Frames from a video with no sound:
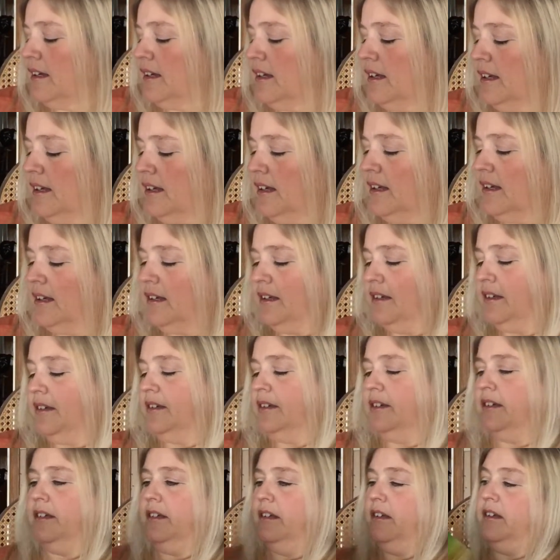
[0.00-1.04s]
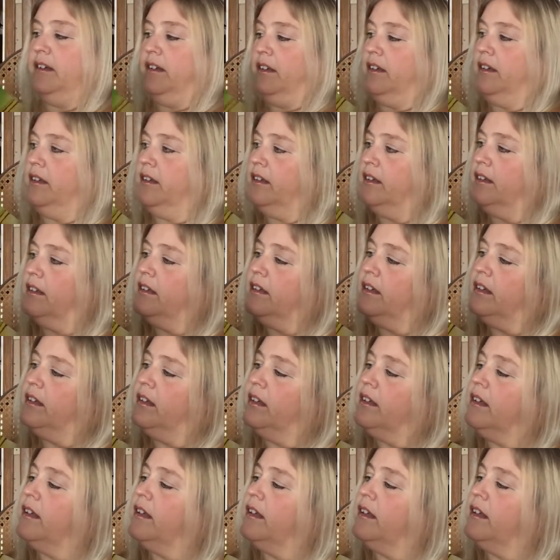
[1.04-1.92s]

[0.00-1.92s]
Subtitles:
[no speech]